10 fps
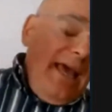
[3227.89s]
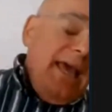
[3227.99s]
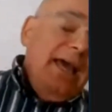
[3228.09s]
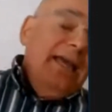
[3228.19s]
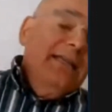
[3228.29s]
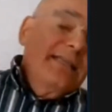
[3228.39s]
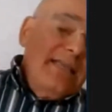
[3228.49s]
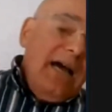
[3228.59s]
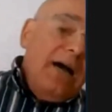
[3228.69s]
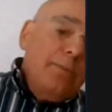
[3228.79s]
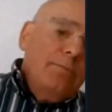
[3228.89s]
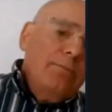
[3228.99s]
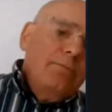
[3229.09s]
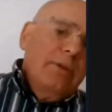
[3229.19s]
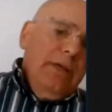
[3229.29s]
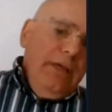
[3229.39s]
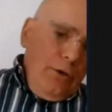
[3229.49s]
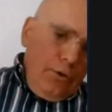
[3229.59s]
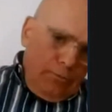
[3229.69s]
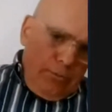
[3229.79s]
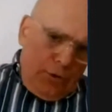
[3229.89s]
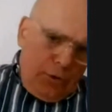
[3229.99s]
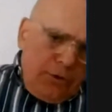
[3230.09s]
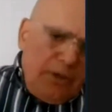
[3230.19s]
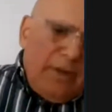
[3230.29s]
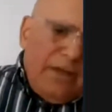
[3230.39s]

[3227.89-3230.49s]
And some, including,